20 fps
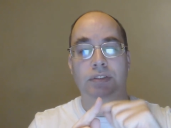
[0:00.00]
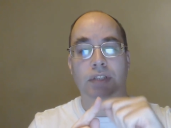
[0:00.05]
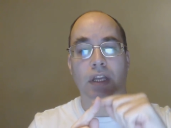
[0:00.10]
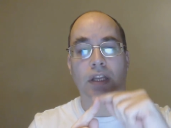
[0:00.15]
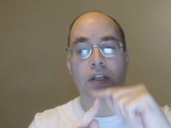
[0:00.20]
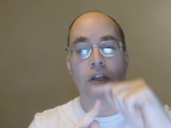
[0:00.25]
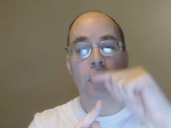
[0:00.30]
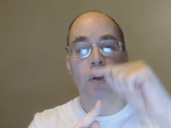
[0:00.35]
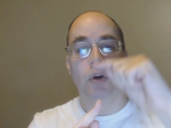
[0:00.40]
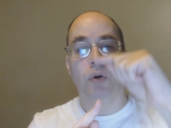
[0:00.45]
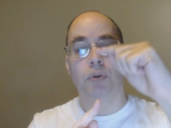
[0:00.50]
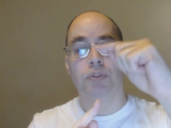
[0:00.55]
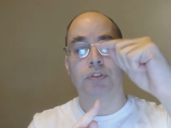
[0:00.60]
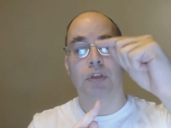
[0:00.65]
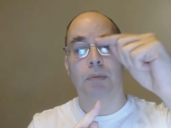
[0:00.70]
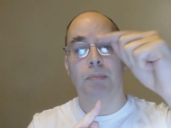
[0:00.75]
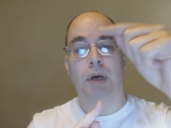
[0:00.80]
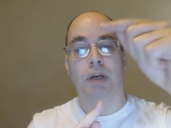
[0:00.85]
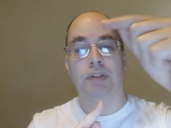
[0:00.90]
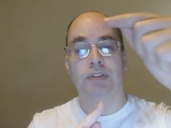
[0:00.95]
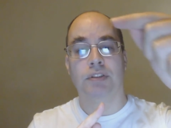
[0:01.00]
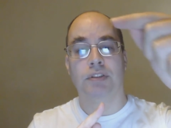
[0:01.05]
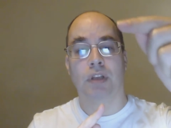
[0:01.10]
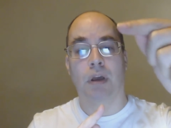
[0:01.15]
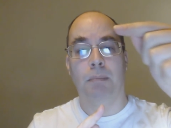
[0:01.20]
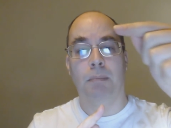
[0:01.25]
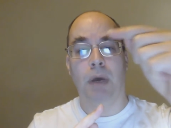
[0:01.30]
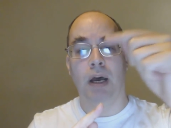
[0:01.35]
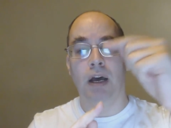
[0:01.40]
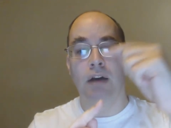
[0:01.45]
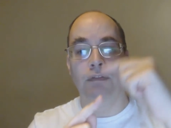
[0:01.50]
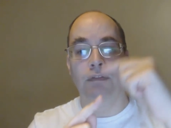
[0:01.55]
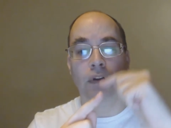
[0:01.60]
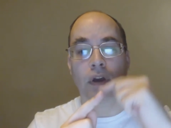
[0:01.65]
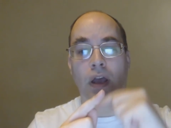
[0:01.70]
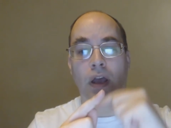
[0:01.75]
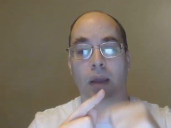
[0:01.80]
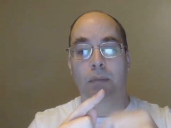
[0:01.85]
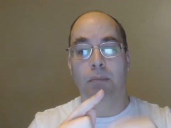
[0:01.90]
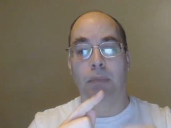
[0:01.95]
instead also passes
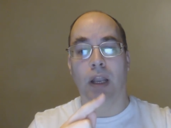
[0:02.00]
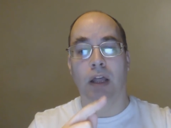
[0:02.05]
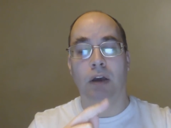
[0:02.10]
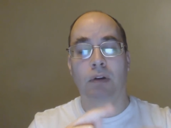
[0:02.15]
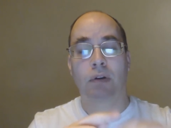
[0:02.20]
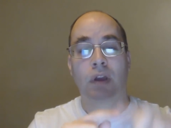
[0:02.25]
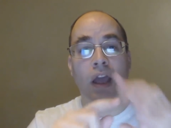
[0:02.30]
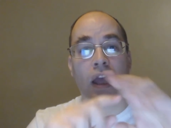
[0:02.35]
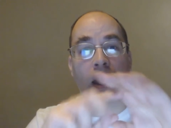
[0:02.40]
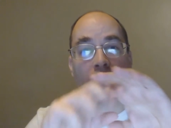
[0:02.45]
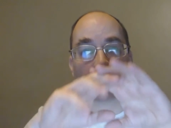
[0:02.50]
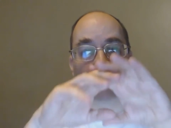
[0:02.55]
above and below,